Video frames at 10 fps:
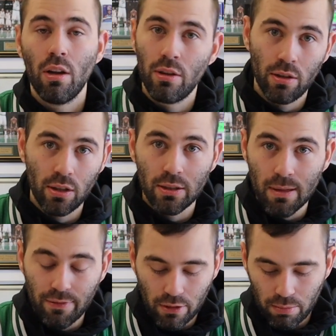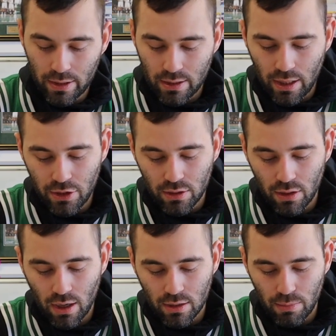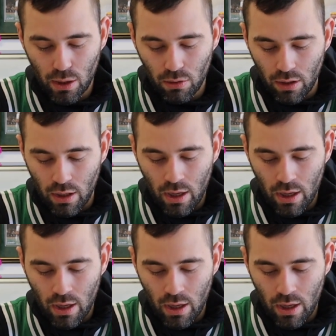the Smithfield place that I just talked about.